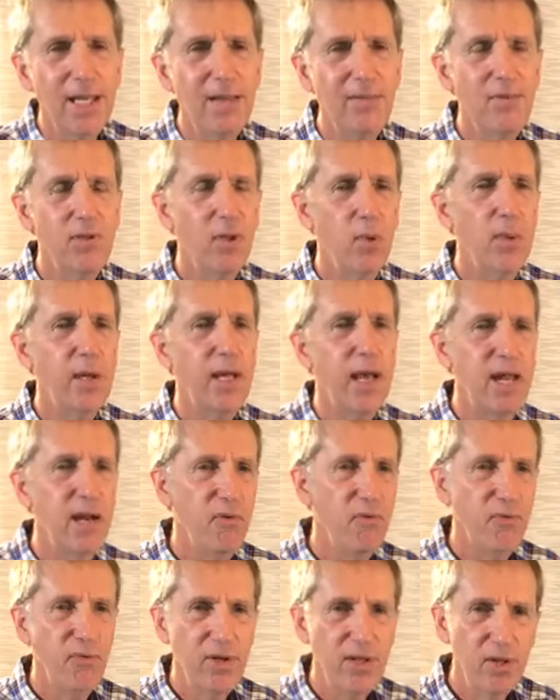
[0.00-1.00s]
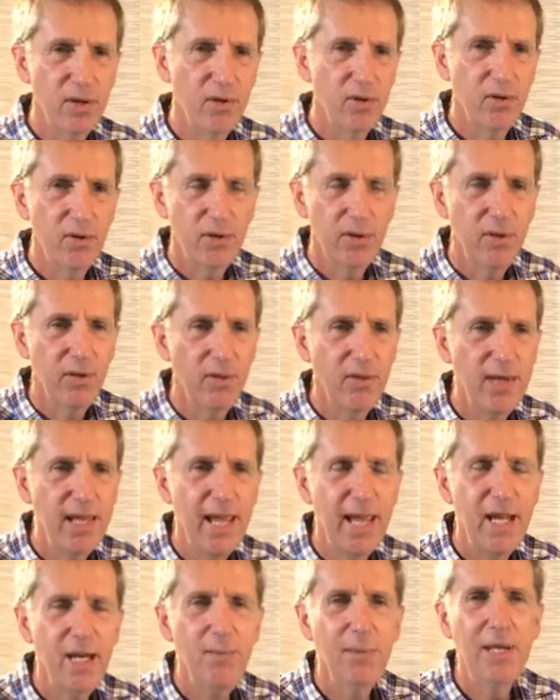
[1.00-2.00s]
Even though we kind of feel
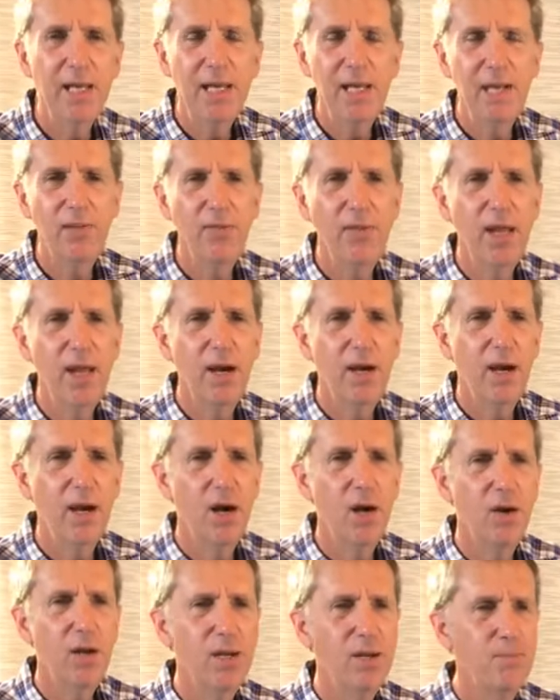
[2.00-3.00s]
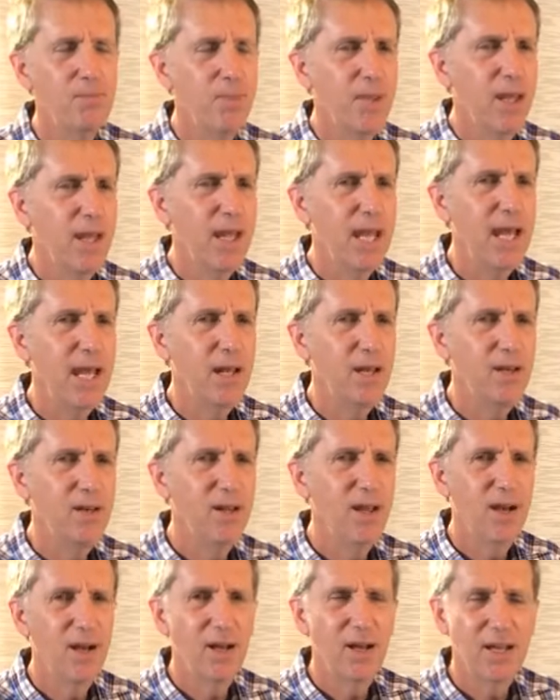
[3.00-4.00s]
the enemy in there and
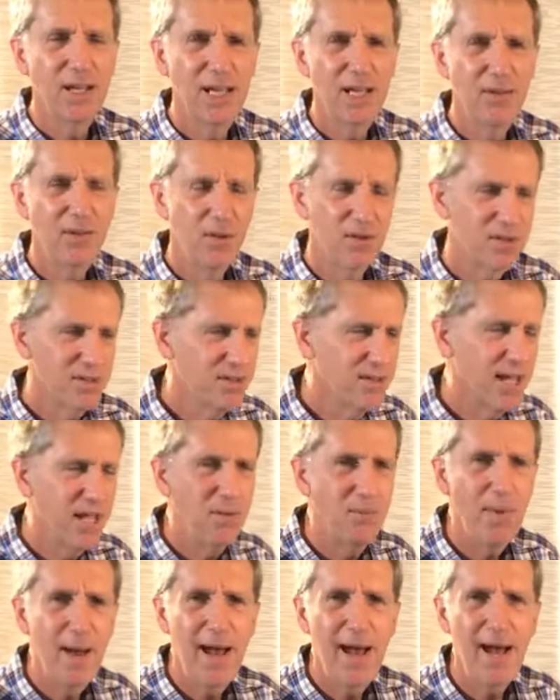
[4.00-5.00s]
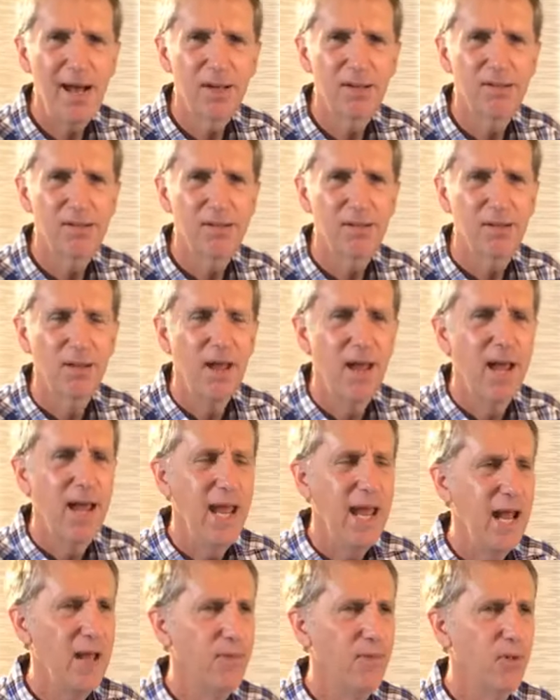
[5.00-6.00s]
and uh, again those setbacks
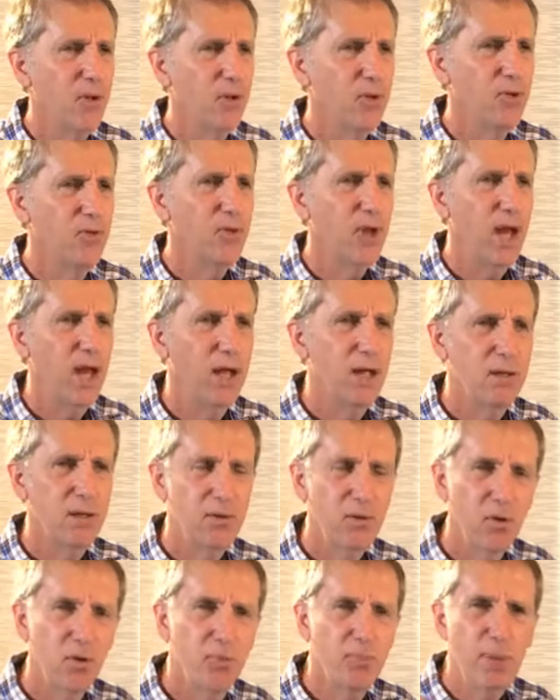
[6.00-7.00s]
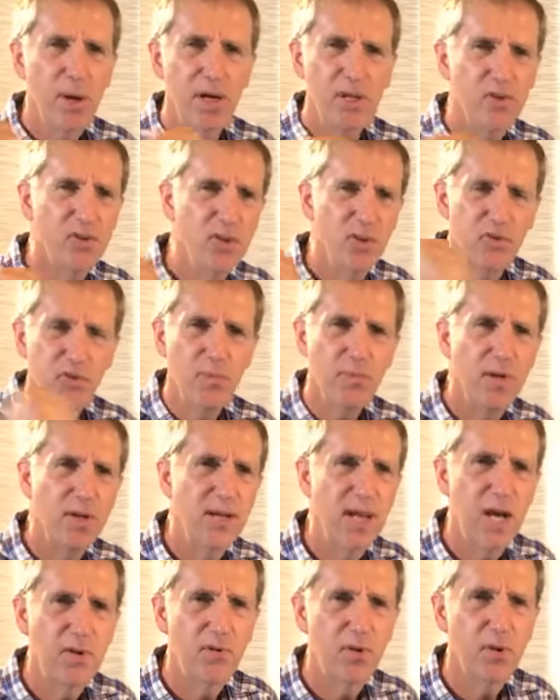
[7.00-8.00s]
and those uh, those punches from the
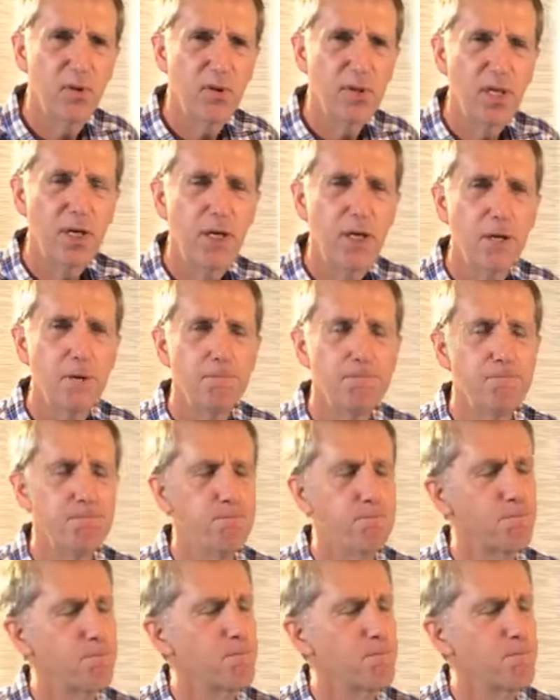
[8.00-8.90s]
devil, you know.